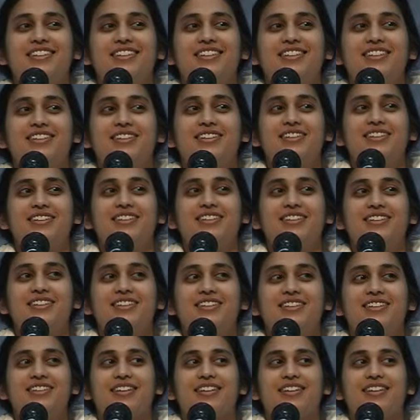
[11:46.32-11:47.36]

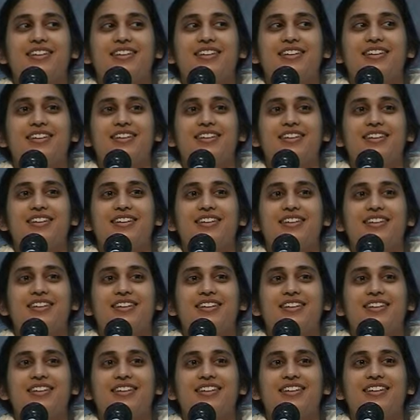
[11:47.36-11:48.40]

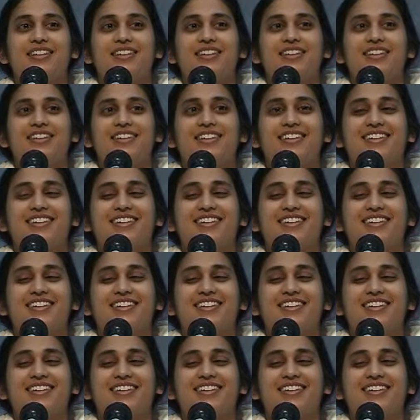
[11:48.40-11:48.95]
No one is speaking in this clip.